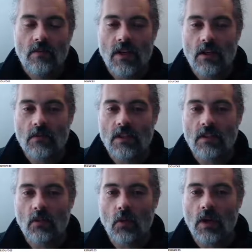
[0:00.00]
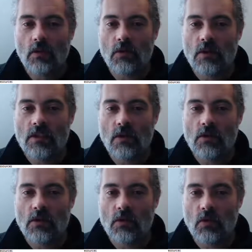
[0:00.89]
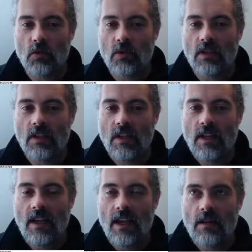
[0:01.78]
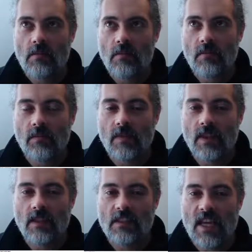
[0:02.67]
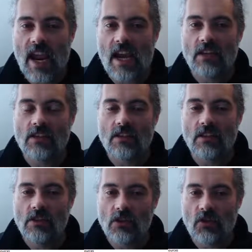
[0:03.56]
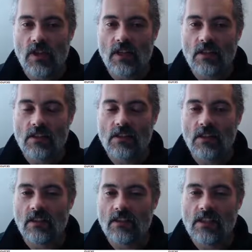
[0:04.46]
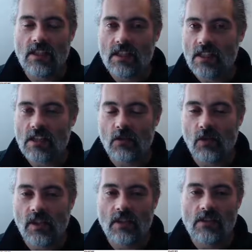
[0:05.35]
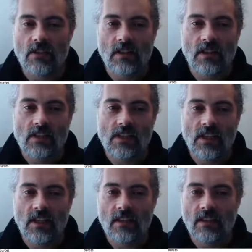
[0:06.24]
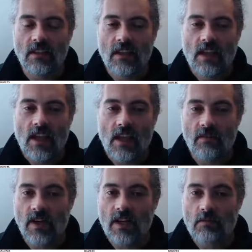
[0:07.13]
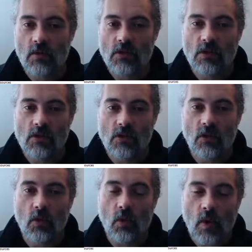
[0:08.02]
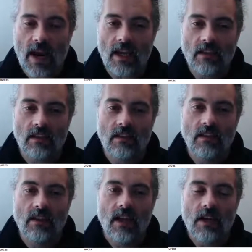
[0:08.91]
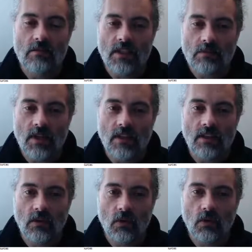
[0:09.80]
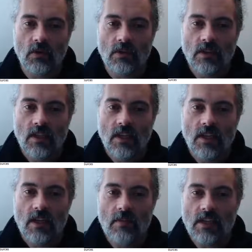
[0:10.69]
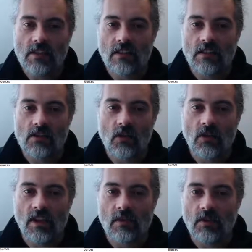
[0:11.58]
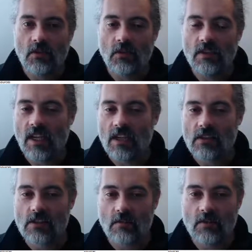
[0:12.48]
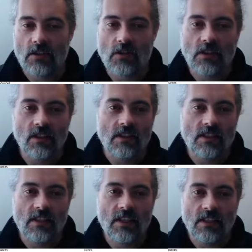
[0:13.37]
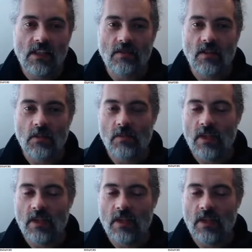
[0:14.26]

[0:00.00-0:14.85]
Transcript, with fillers: Very often, what I'll do is I'll store um, text and strings and C S S locators and things in uh, variables, so that when I'm debugging code, imagine this on element own text or something that's using a C S S variable.